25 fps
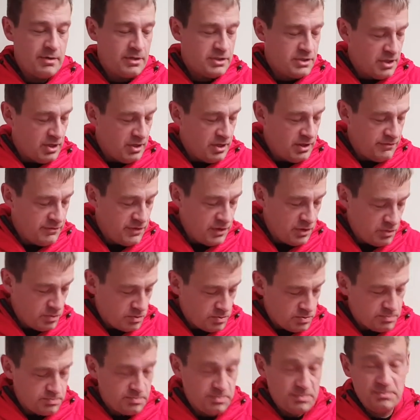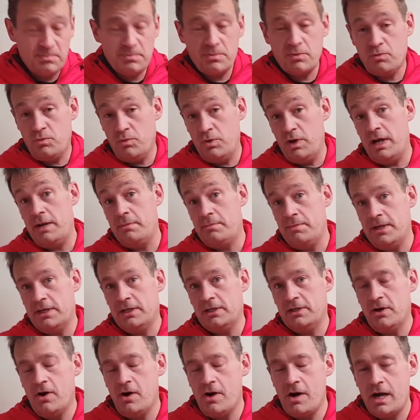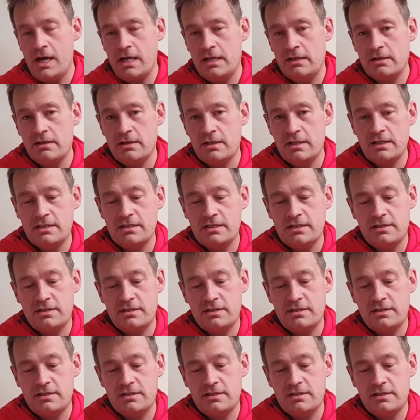So if you're a really big guy,